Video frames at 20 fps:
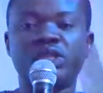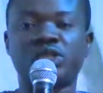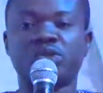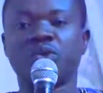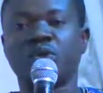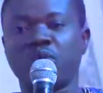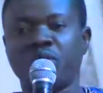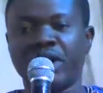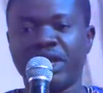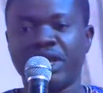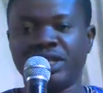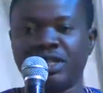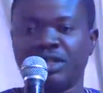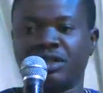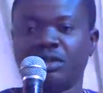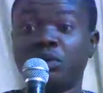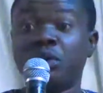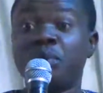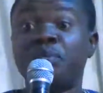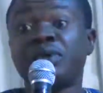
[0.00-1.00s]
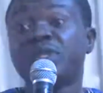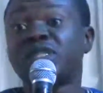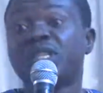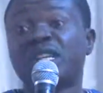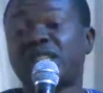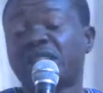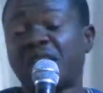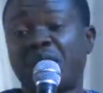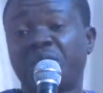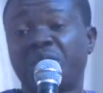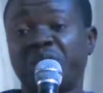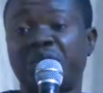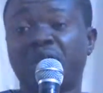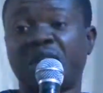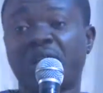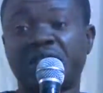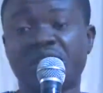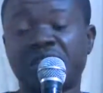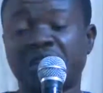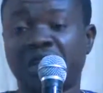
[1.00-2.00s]
weeks to the wedding, we printed car
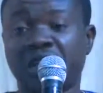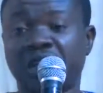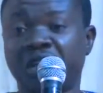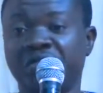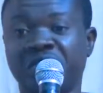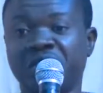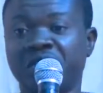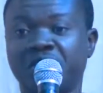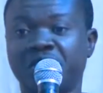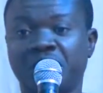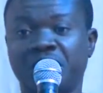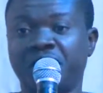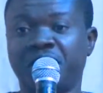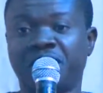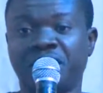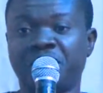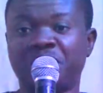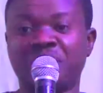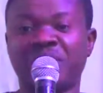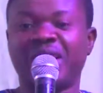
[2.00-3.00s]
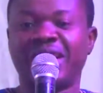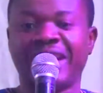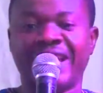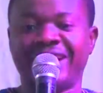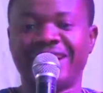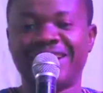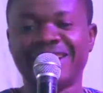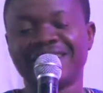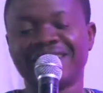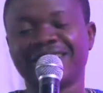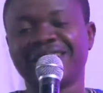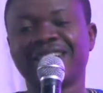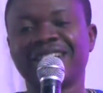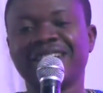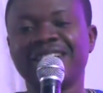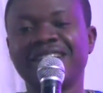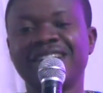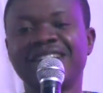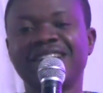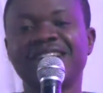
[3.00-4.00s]
without even anything. We were like,
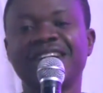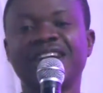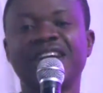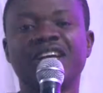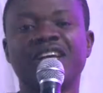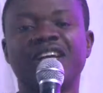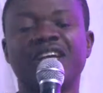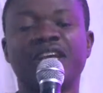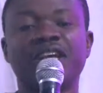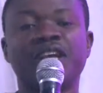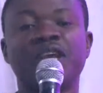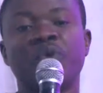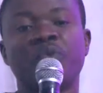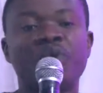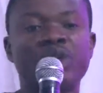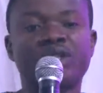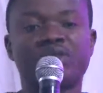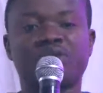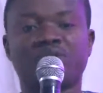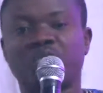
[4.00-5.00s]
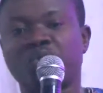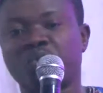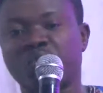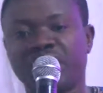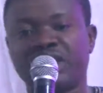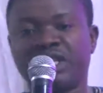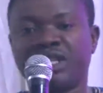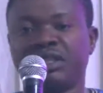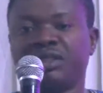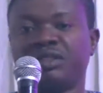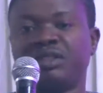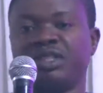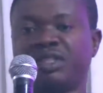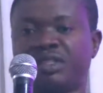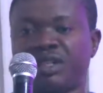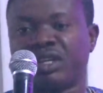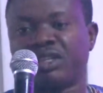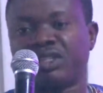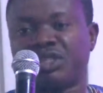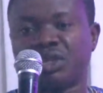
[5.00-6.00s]
a week to the wedding, the
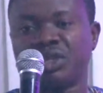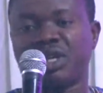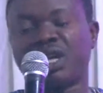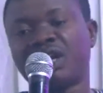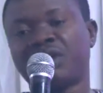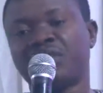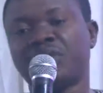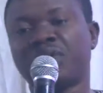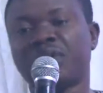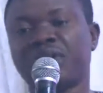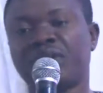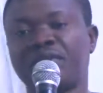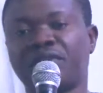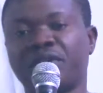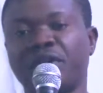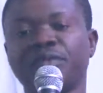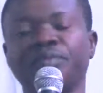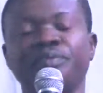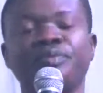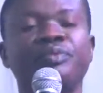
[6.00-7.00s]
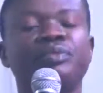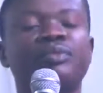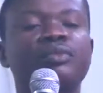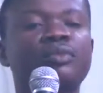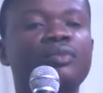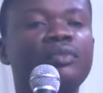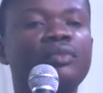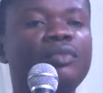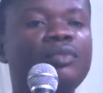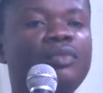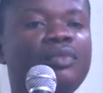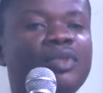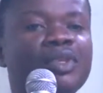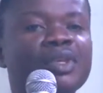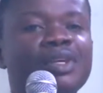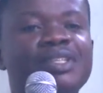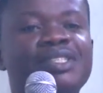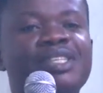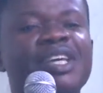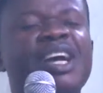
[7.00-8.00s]
traditional, whatever. I